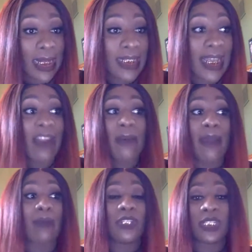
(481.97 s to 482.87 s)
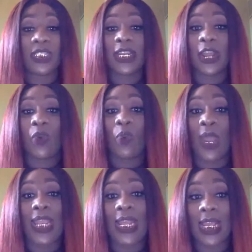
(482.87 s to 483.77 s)
It's like everybody was just sitting there
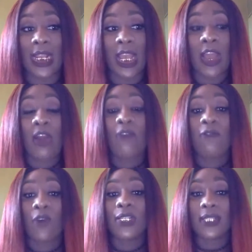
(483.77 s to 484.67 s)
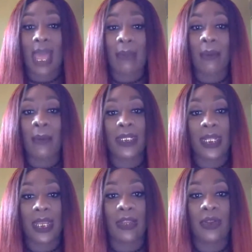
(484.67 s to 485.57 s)
waiting for Cyber
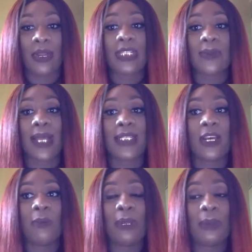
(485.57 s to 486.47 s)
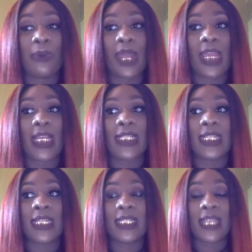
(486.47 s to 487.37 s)
Monday, you know. That's why I tell people like
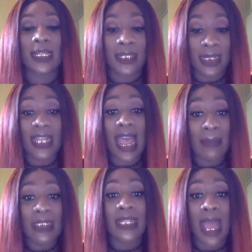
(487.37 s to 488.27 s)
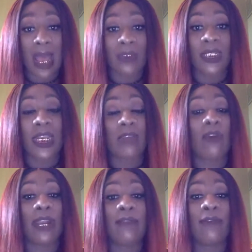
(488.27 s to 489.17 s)
it's the time is now to get
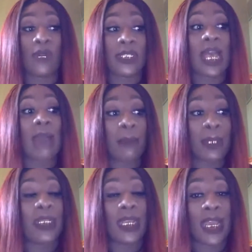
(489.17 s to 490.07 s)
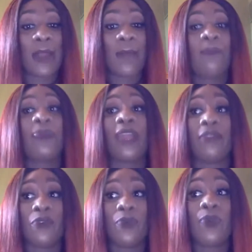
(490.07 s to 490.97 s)
ready for Cyber Monday. If
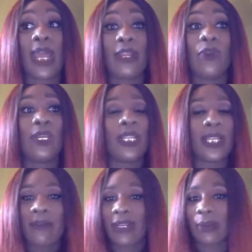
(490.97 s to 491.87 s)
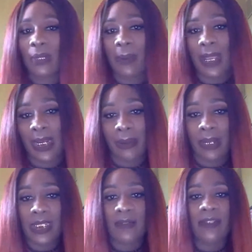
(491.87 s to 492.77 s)
you like, you know, and then everything with the
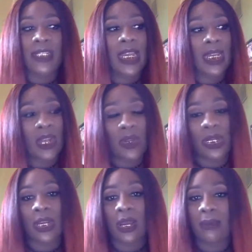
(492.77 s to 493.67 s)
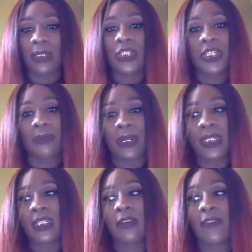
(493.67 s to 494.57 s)
pandemic stuff is taking longer to come, the shipment
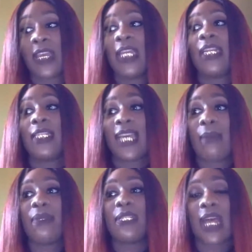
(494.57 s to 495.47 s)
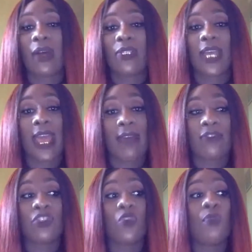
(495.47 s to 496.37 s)
and stuff. The time is now to have
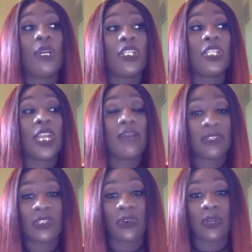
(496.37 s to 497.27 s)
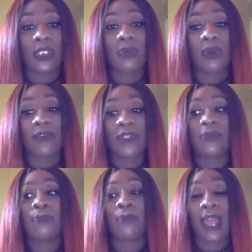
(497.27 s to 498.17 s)
so much inventory as well for
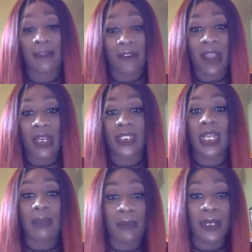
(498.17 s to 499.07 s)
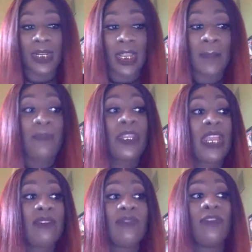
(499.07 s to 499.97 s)
Black Friday, Cyber Monday.
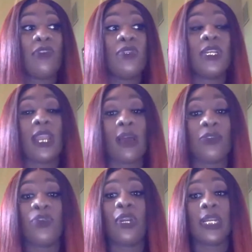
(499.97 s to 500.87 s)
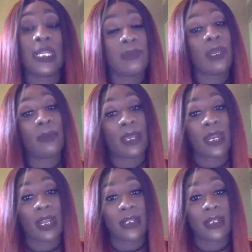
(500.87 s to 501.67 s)
Even if you do sell out, you're gonna at least make $1 million.